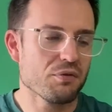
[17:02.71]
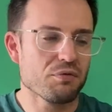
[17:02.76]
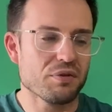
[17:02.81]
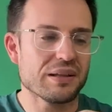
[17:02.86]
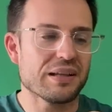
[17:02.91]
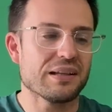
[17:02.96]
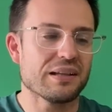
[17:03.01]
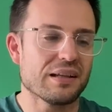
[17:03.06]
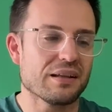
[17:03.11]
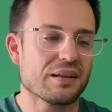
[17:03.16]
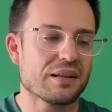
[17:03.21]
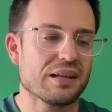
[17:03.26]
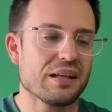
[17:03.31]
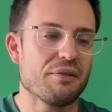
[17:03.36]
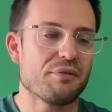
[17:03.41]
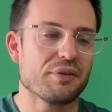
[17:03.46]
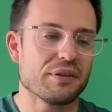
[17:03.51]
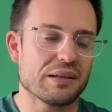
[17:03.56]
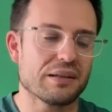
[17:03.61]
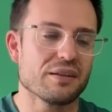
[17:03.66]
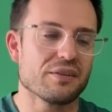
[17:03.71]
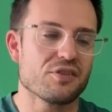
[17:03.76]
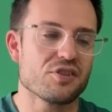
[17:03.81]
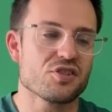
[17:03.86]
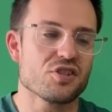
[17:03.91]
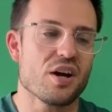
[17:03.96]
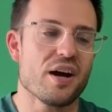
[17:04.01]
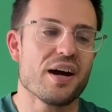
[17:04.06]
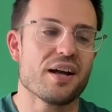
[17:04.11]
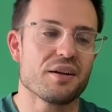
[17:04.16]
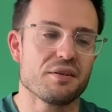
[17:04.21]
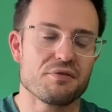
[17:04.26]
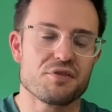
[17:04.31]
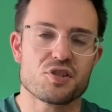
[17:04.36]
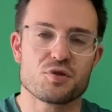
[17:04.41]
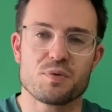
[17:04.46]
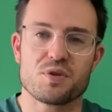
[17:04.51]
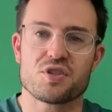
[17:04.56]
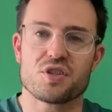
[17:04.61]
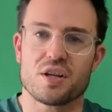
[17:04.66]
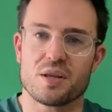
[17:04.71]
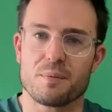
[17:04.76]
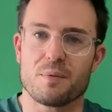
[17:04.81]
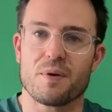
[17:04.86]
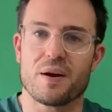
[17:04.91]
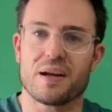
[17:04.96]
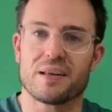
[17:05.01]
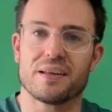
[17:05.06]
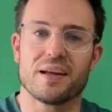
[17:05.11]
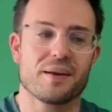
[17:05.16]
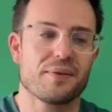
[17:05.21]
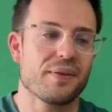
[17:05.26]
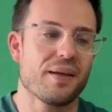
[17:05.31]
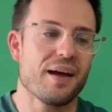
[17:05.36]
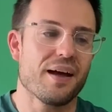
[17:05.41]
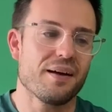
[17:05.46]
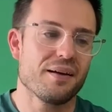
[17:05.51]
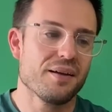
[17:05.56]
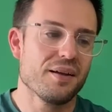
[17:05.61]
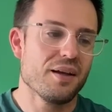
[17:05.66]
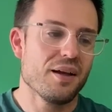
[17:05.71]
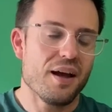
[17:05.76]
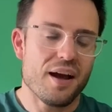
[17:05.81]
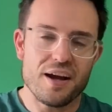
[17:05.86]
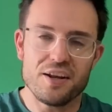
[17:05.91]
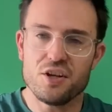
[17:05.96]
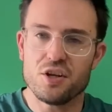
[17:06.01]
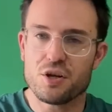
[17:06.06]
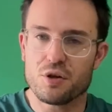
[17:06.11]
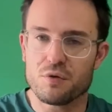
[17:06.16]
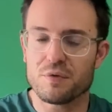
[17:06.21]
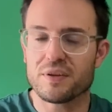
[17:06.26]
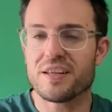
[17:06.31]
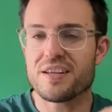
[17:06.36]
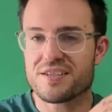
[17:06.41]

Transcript: really little clever little design of switching them around like that. And you can really